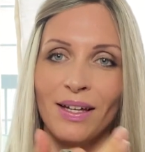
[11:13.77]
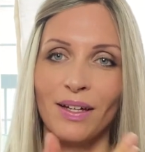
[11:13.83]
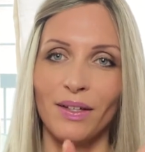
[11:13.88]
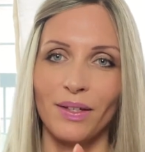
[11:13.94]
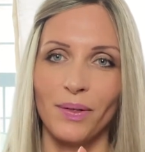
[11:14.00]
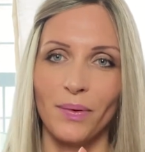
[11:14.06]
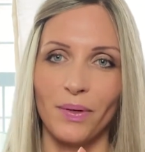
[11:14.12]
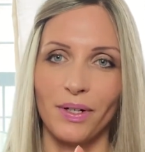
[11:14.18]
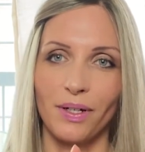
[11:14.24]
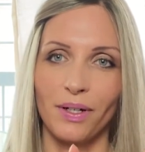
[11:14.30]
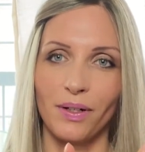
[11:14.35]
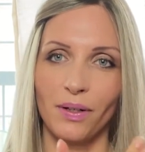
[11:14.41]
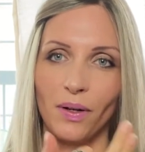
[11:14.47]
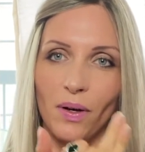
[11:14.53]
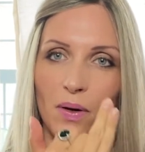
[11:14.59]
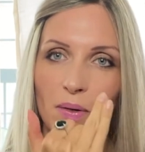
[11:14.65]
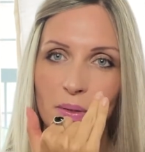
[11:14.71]
you want to
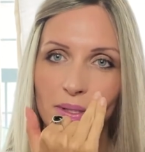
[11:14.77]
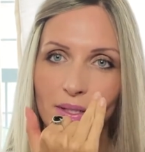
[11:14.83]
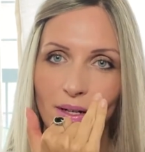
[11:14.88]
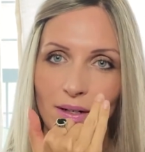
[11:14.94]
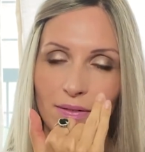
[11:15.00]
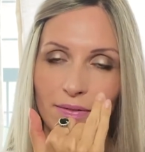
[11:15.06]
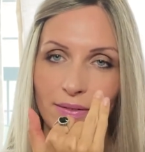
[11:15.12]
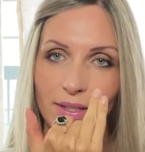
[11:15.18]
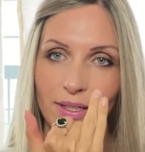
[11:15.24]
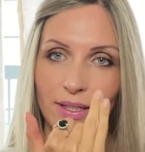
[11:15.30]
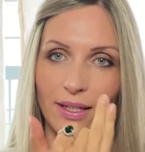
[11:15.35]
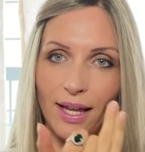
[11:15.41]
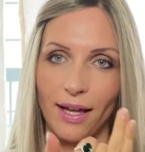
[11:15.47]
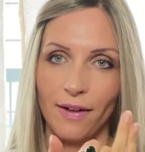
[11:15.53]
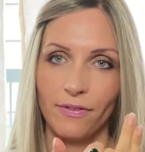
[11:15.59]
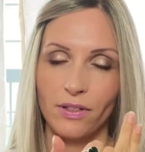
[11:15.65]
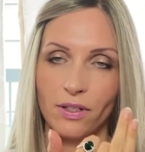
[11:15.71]
close off the
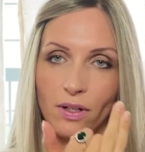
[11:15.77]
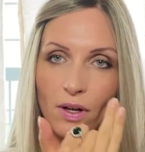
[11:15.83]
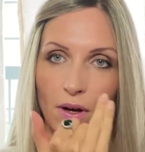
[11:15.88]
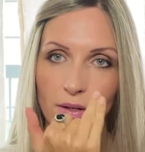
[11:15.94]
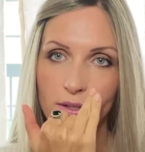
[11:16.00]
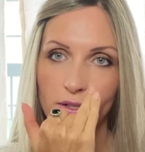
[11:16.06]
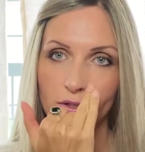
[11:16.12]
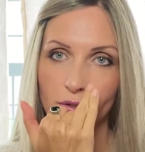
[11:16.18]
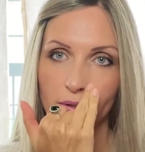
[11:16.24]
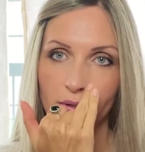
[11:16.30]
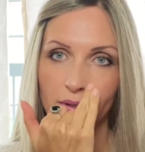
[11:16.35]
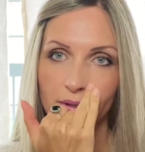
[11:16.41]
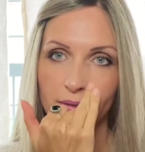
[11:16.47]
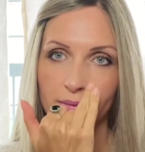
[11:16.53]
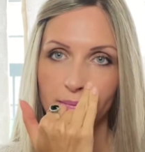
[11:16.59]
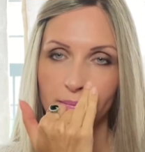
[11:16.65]
left nostril